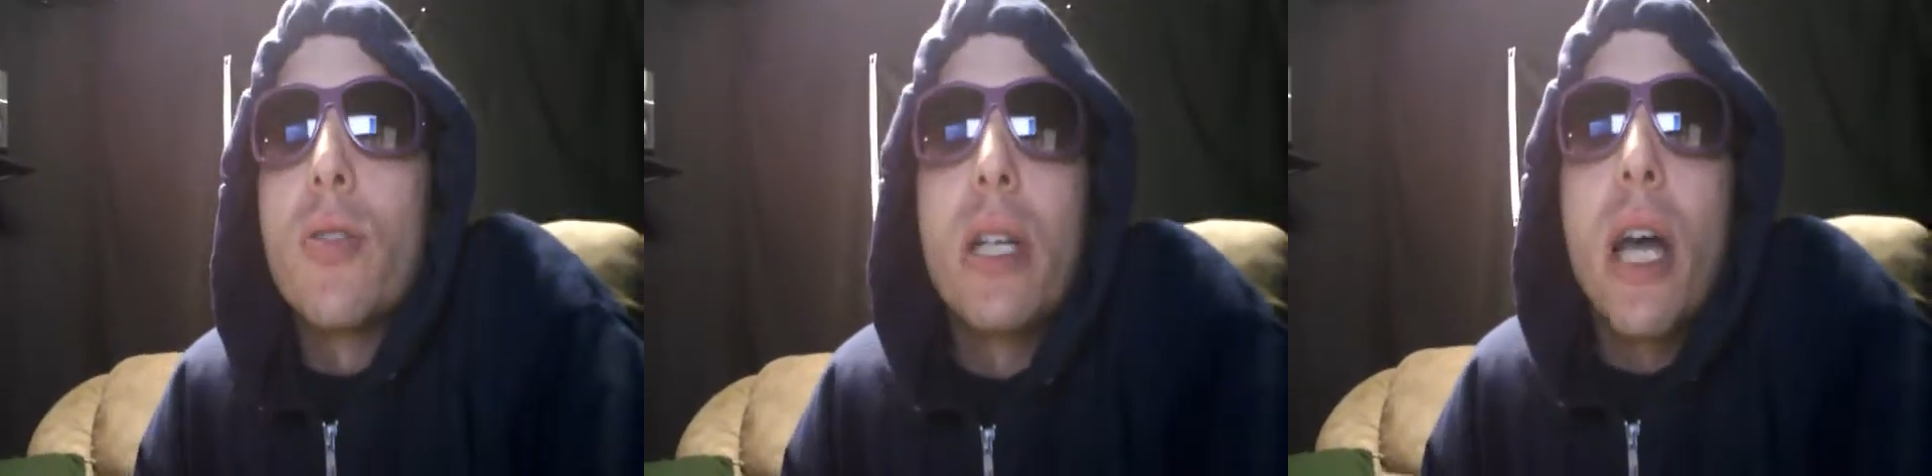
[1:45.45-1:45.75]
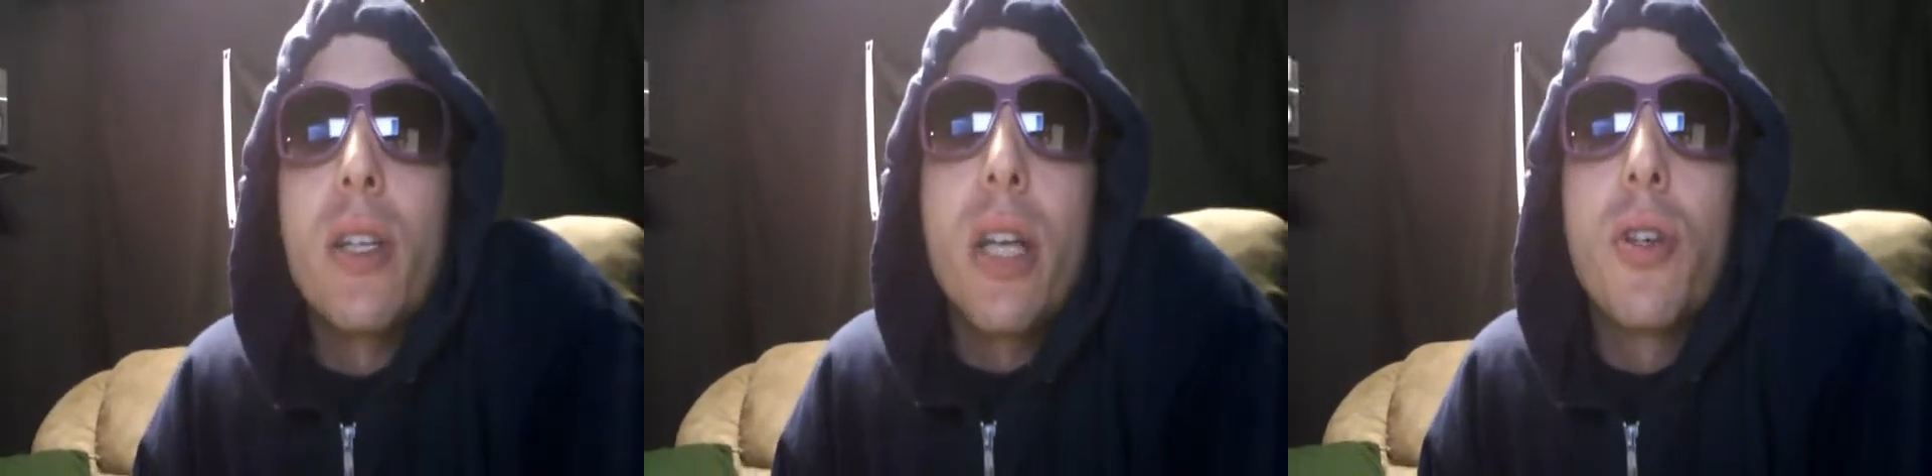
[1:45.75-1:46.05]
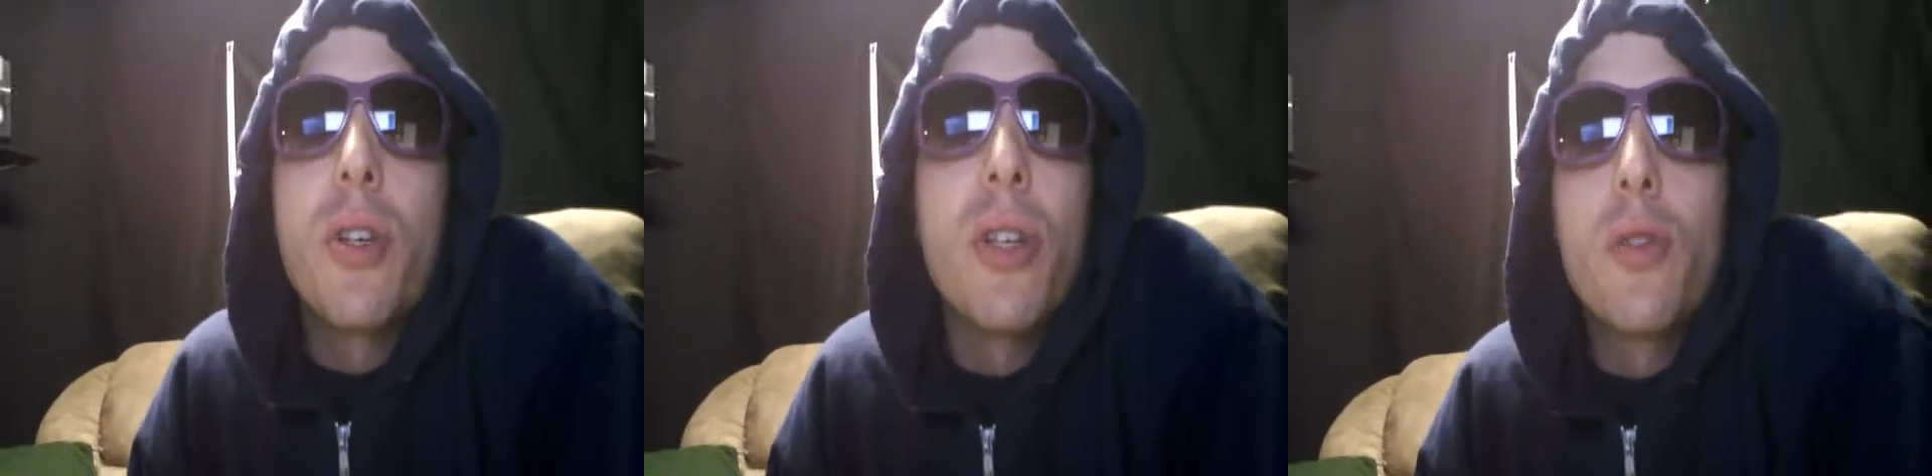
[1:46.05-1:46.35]
So I
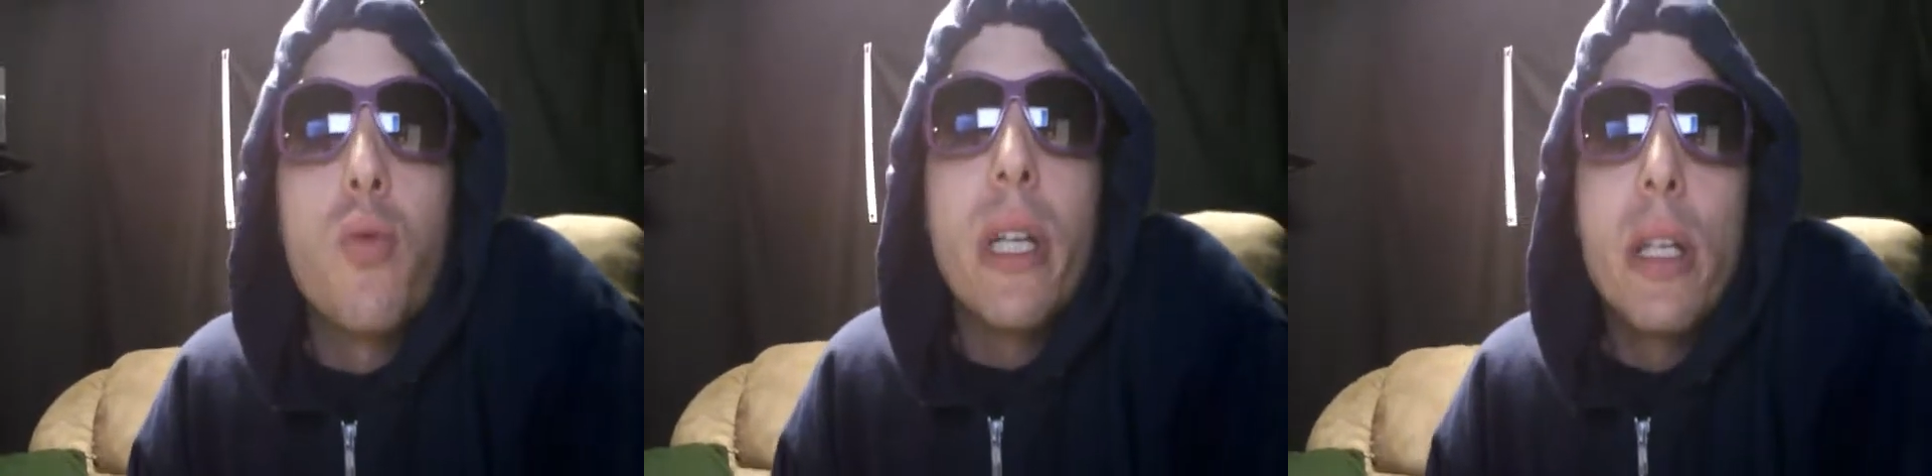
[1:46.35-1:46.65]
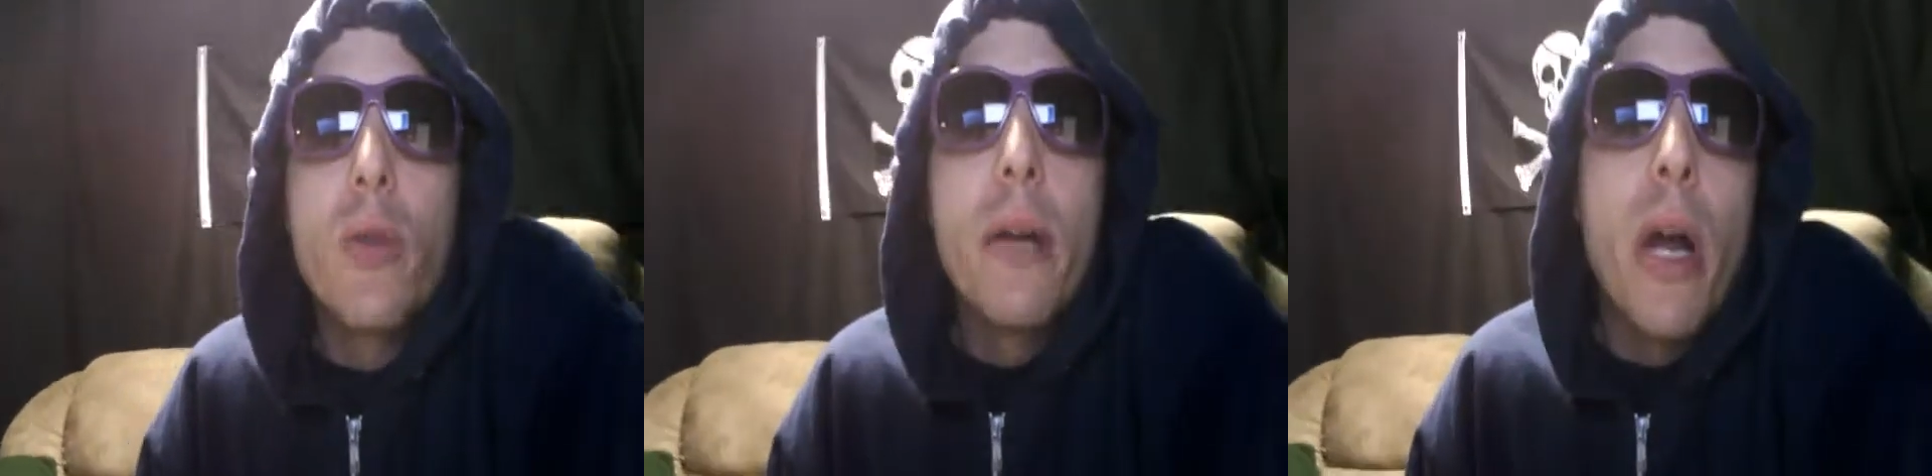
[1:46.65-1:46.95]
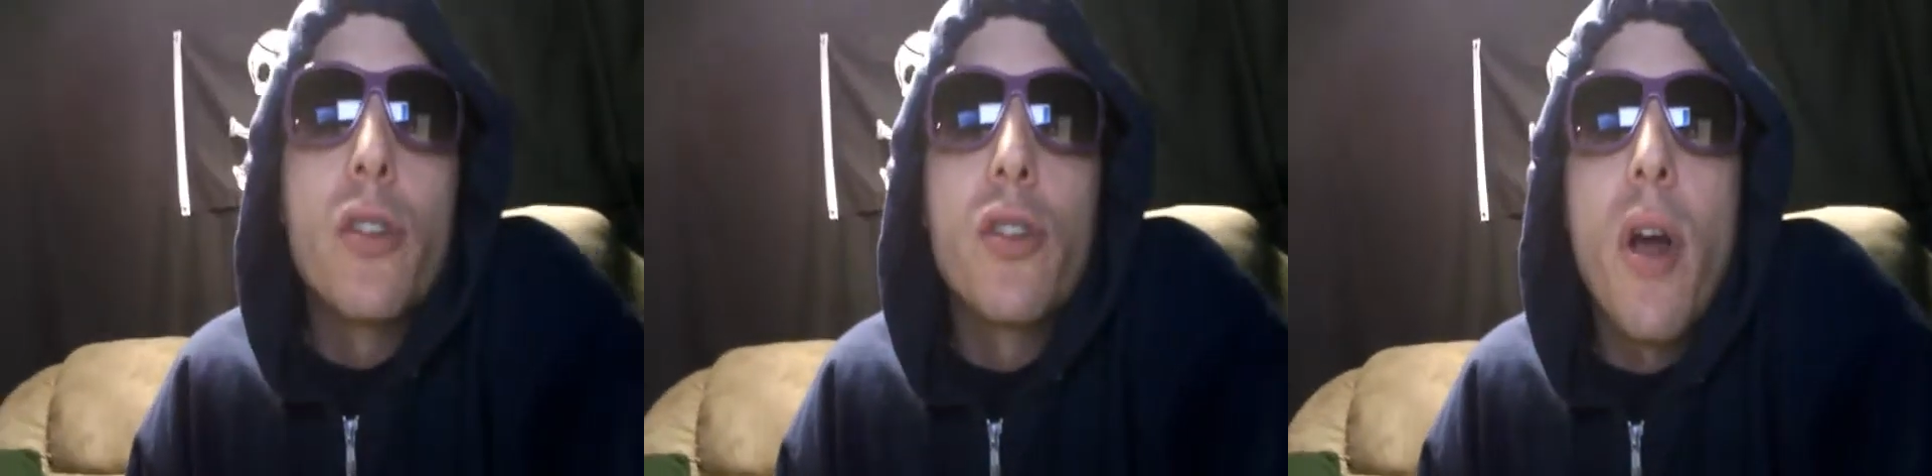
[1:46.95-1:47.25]
took her to this really great
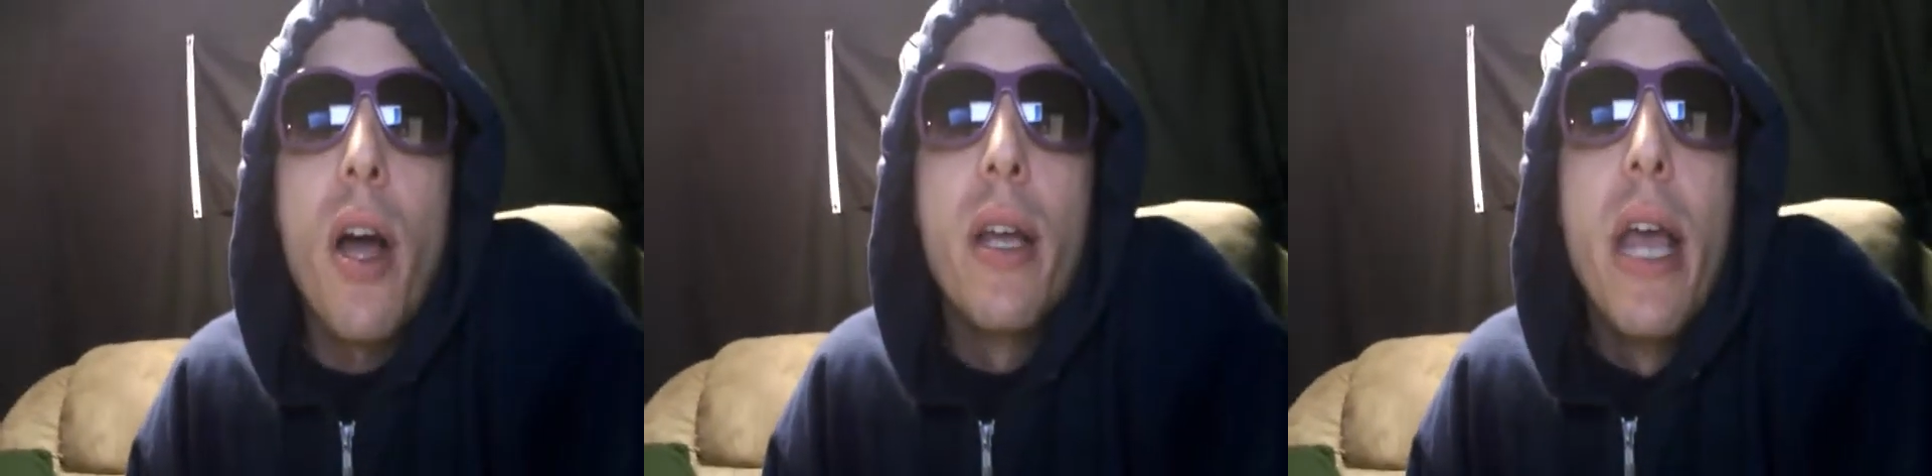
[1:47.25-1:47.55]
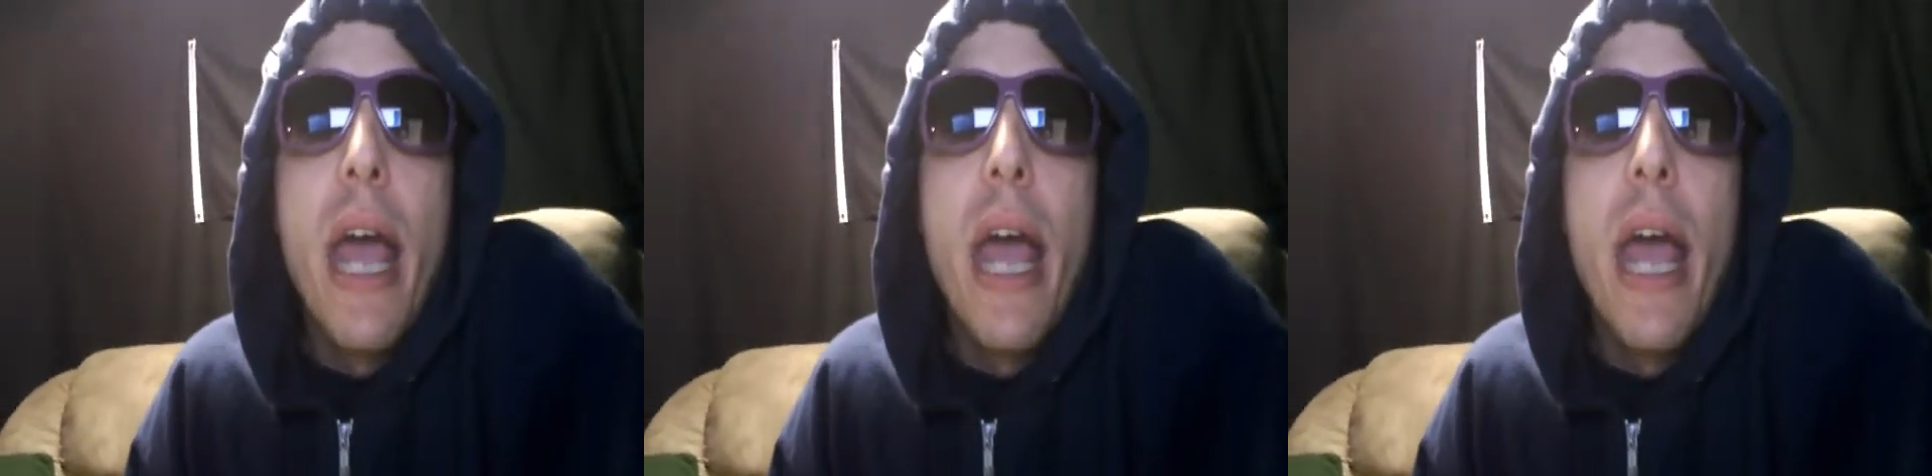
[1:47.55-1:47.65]
restaurant,